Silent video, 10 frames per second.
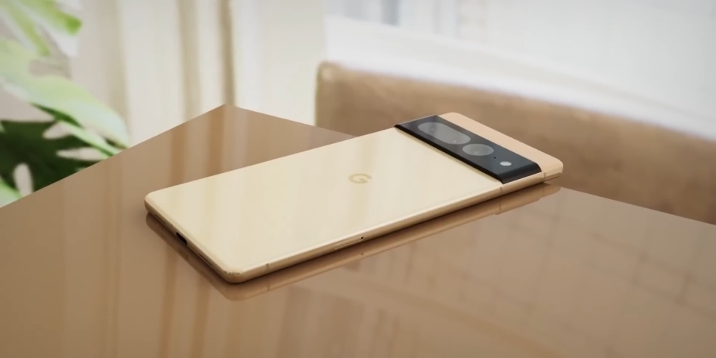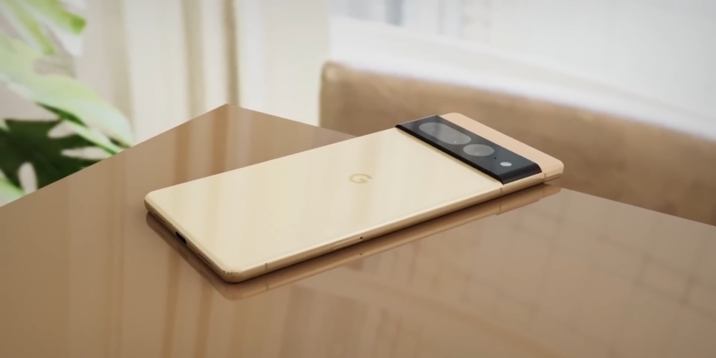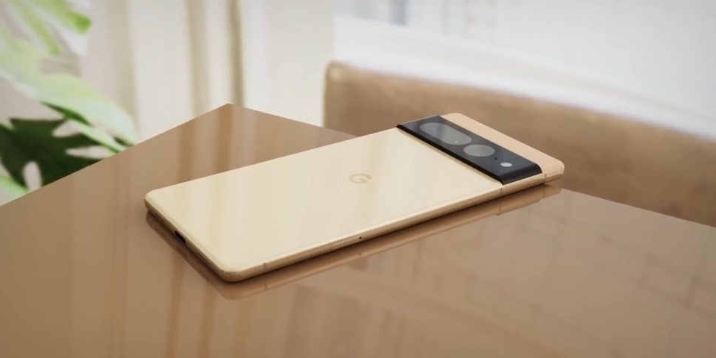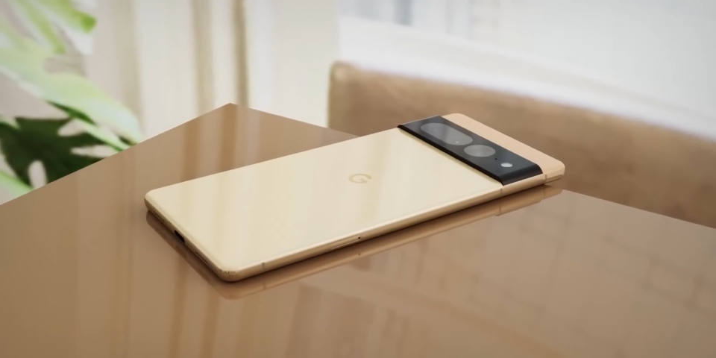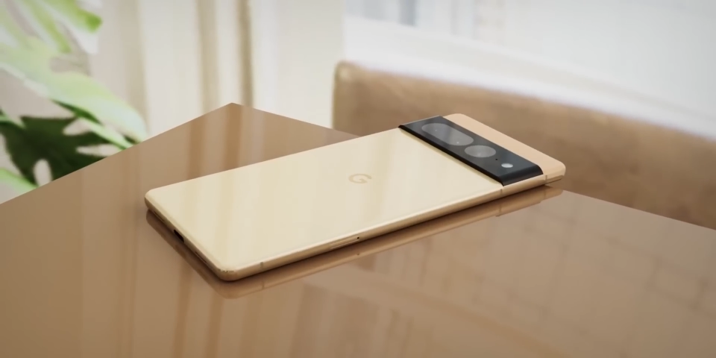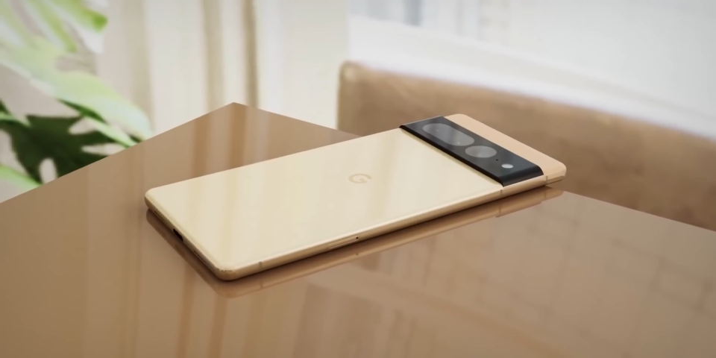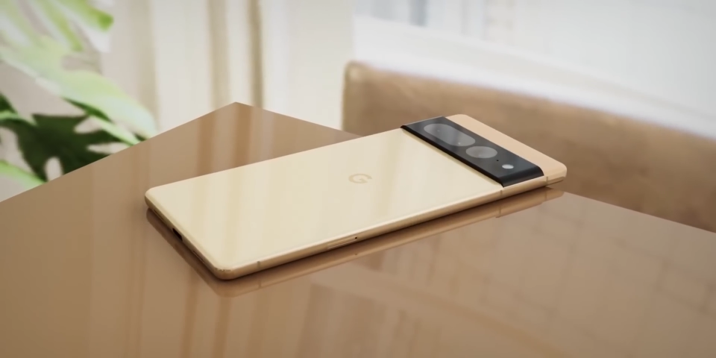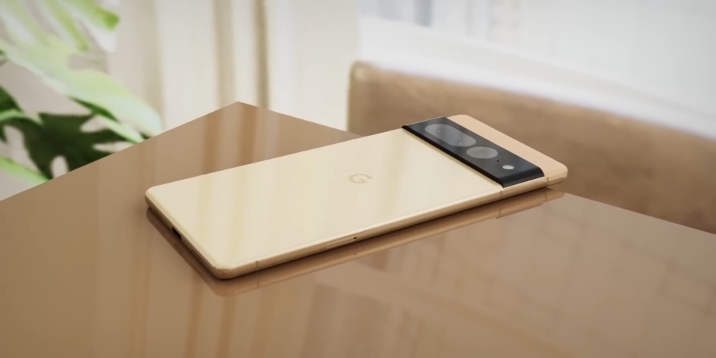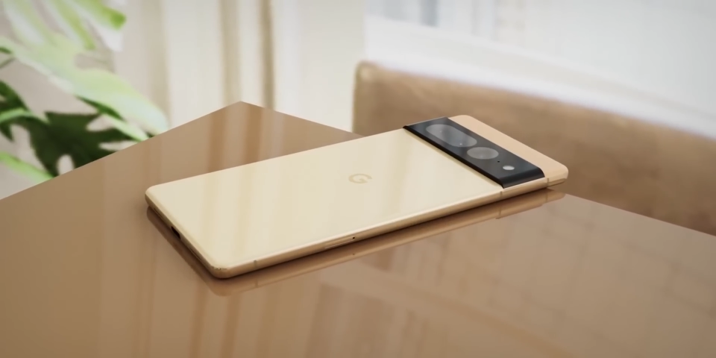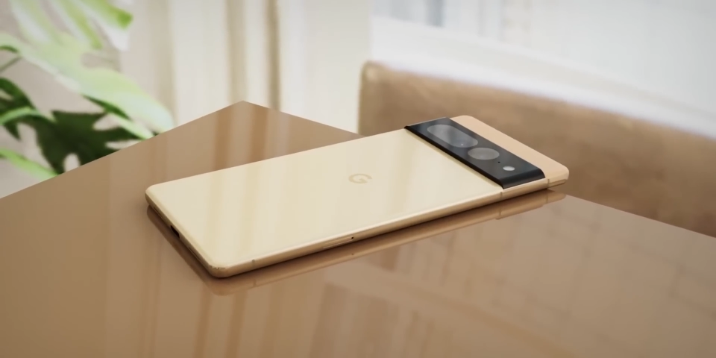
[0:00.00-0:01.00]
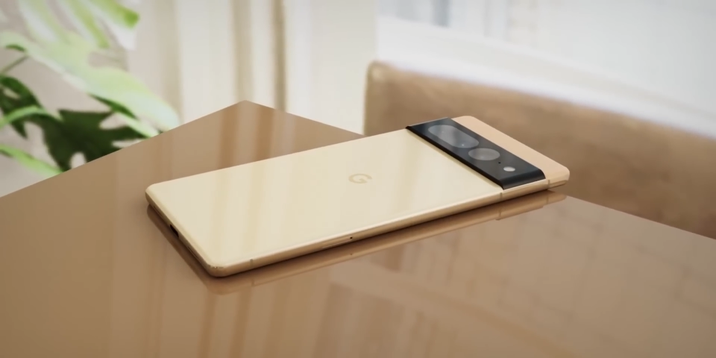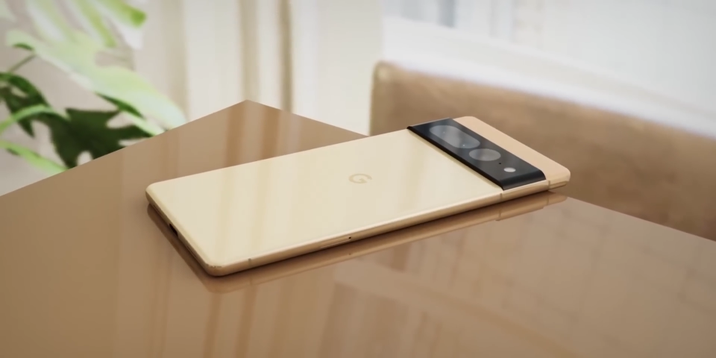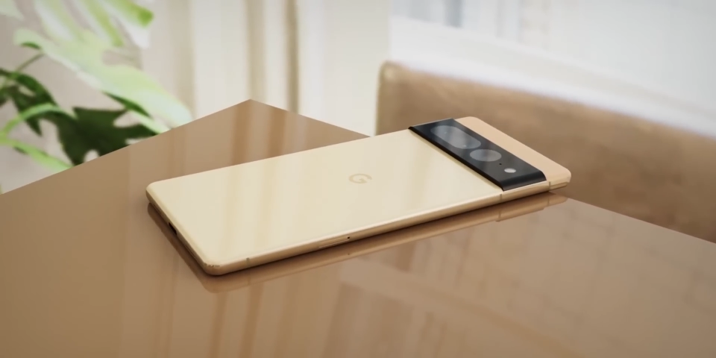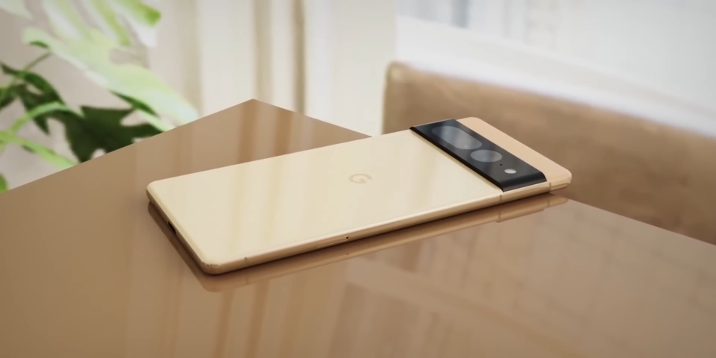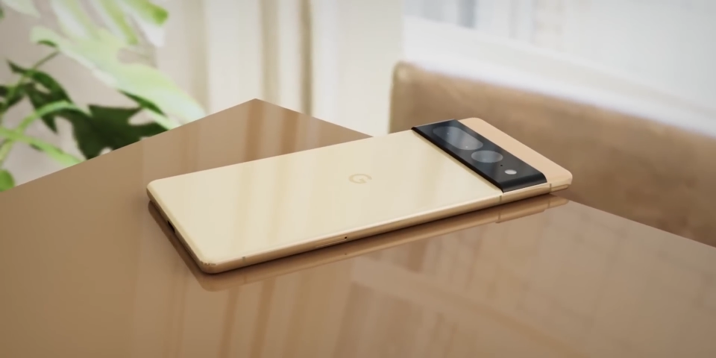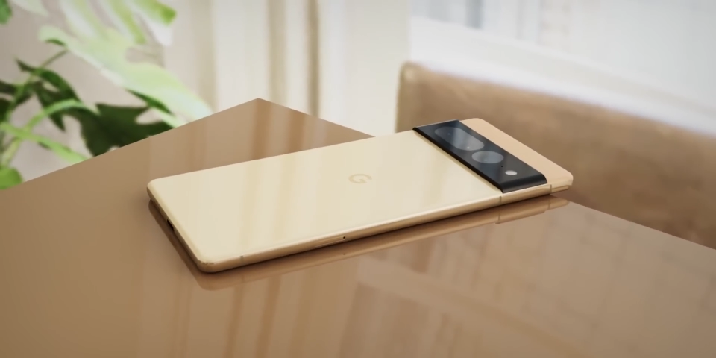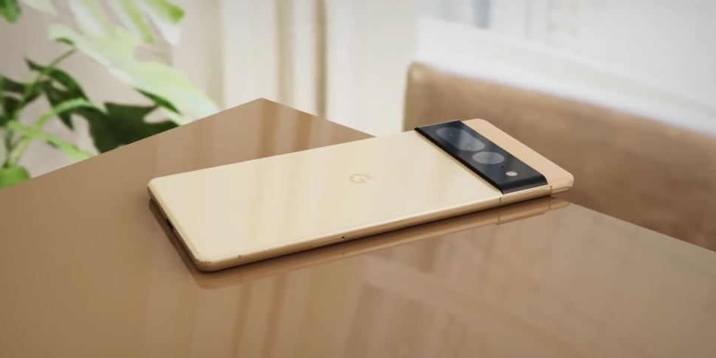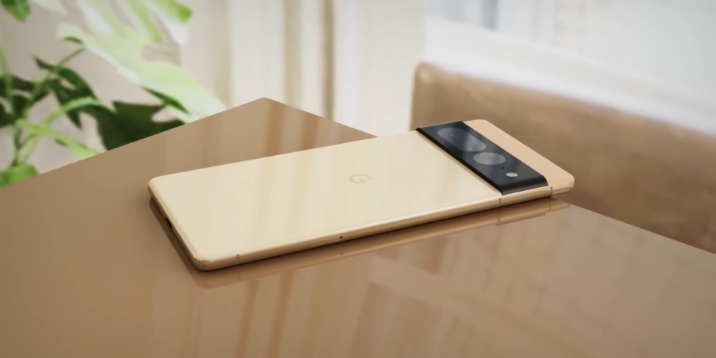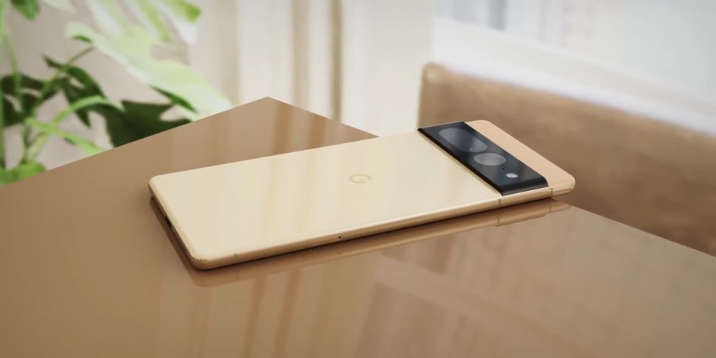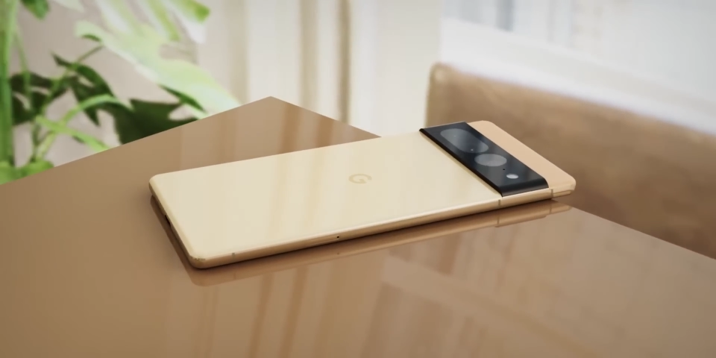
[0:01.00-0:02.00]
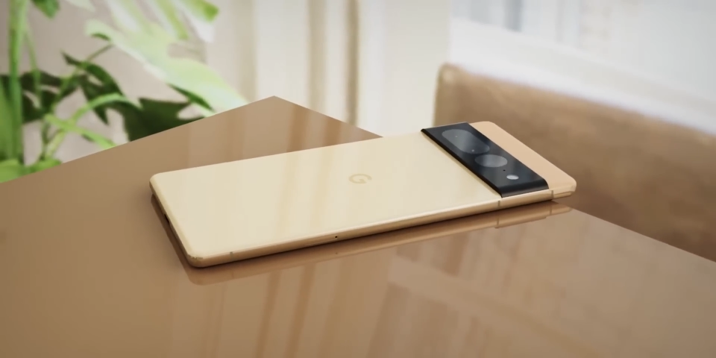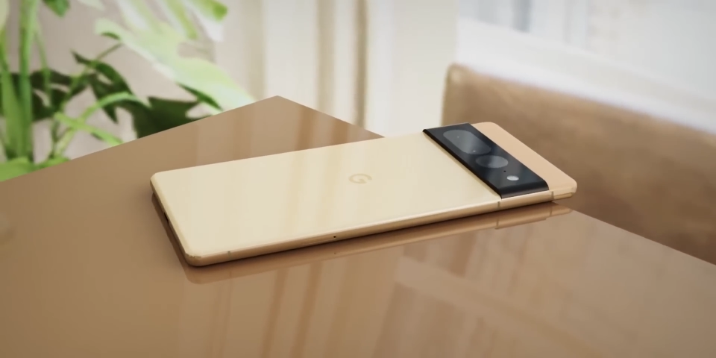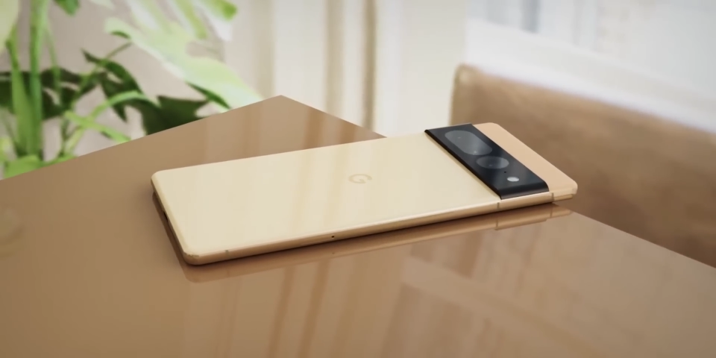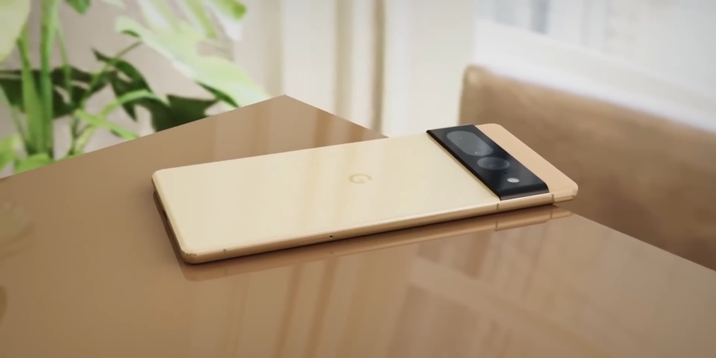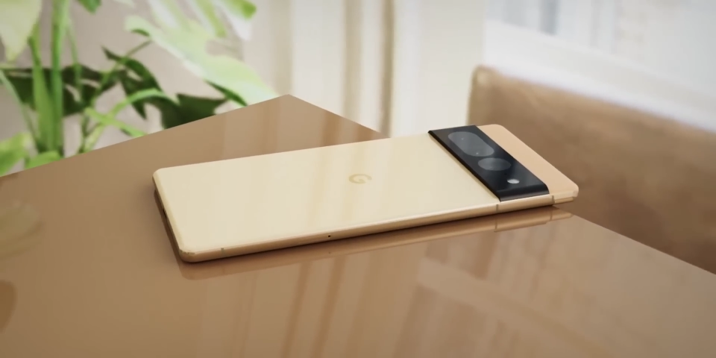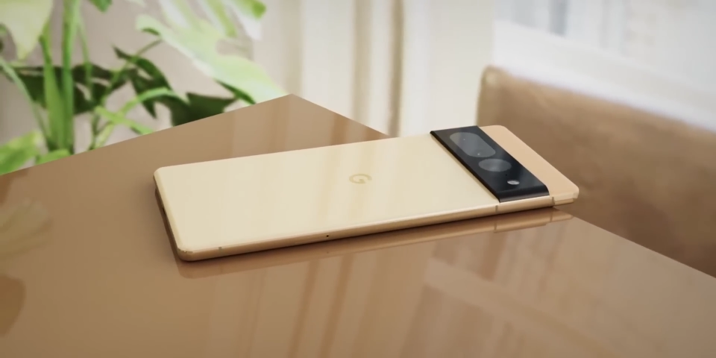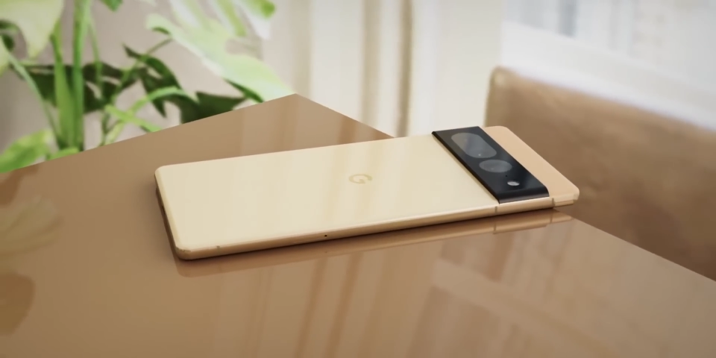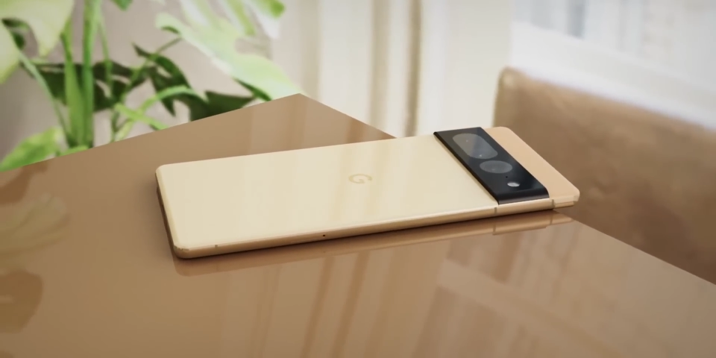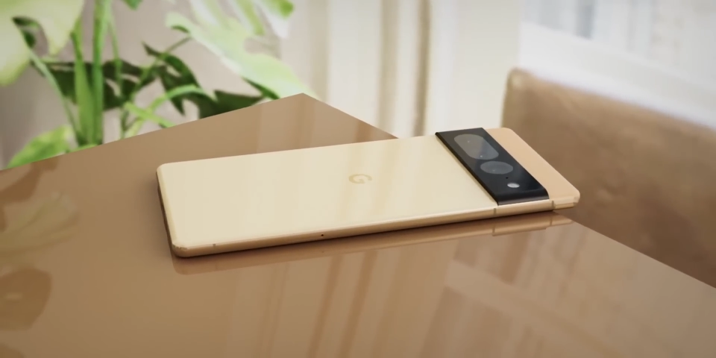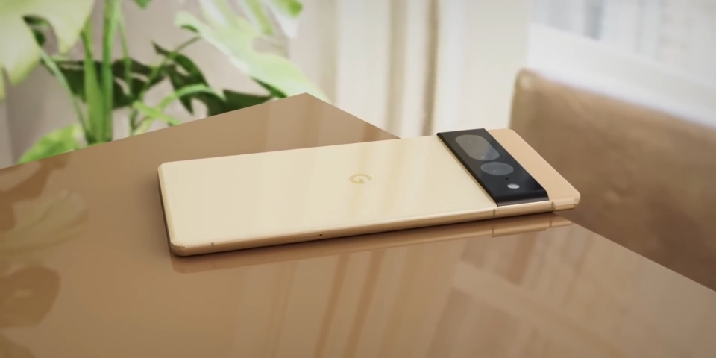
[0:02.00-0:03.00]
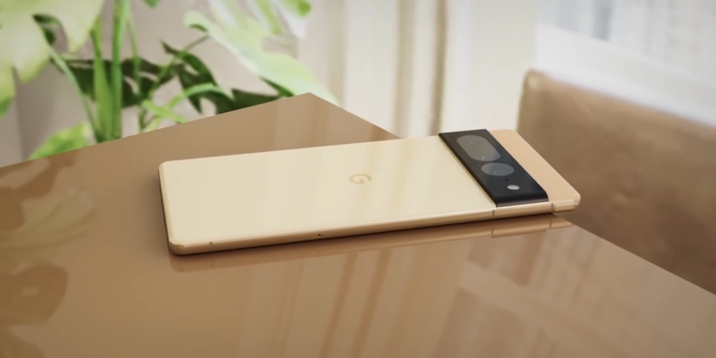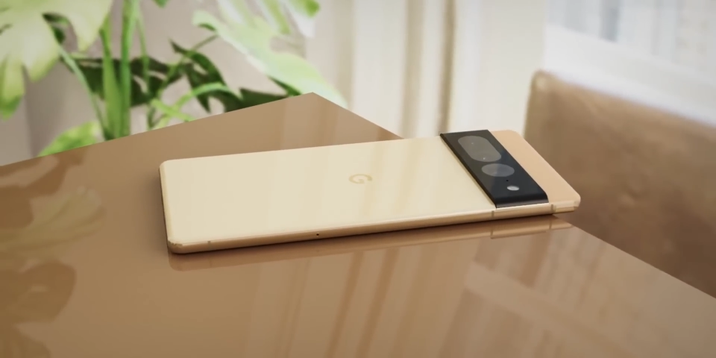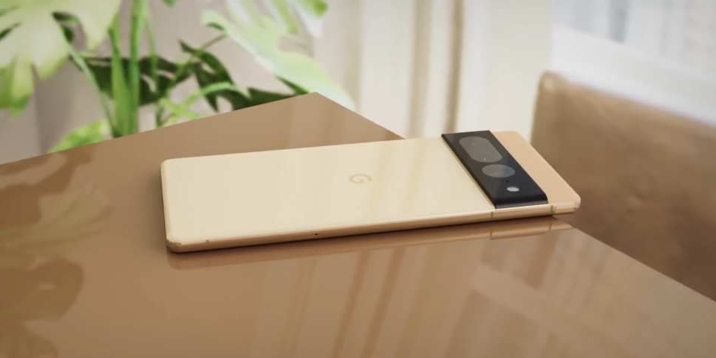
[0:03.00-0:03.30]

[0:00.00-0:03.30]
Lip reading: (no speaker visible)